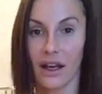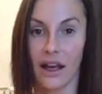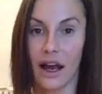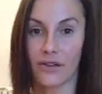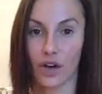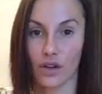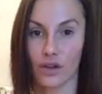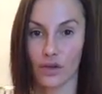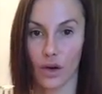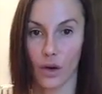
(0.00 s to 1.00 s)
I've gone
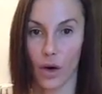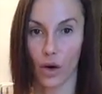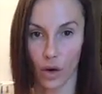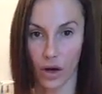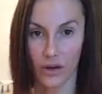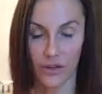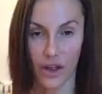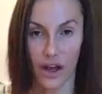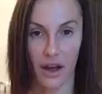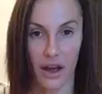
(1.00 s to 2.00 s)
through all of the